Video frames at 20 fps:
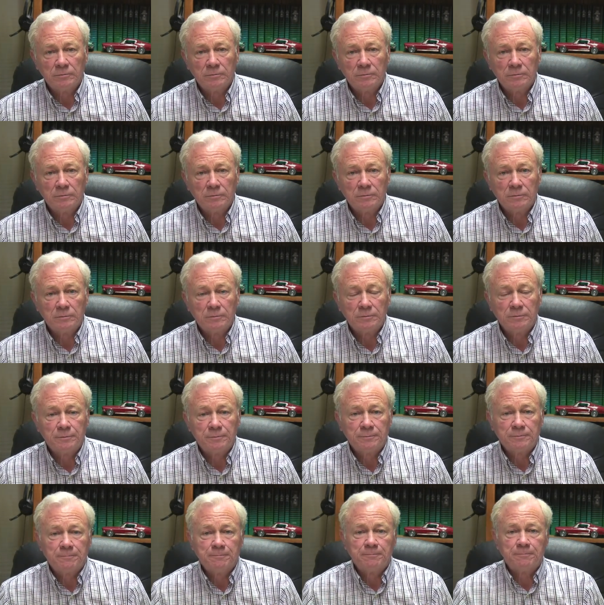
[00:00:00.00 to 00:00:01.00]

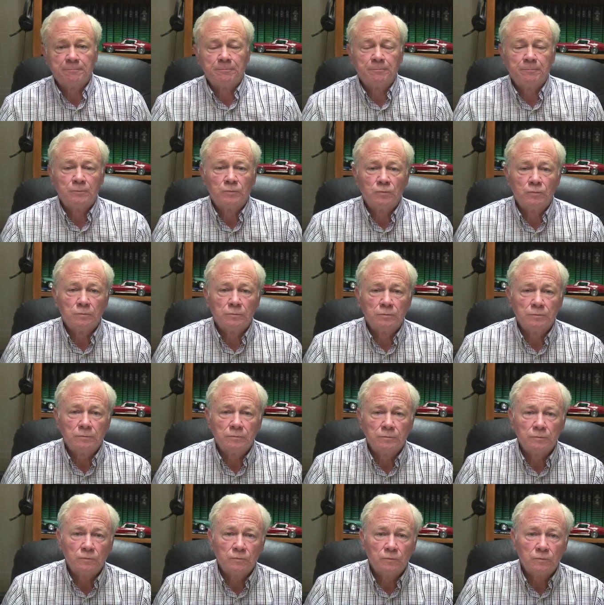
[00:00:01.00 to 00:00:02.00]

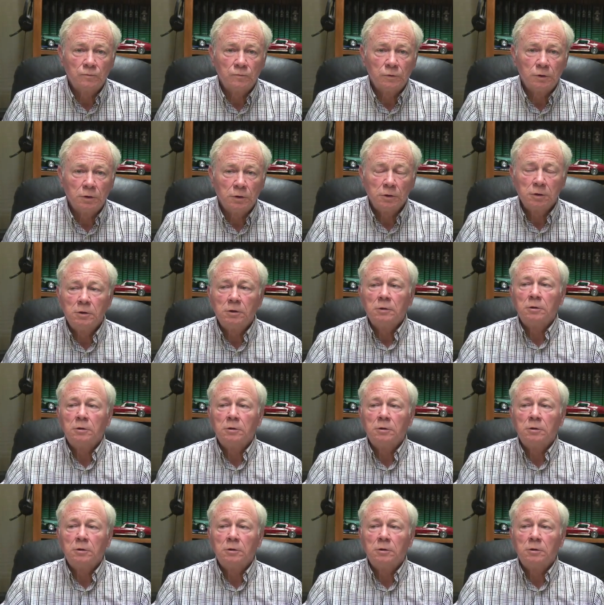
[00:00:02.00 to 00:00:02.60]
No one is speaking in this clip.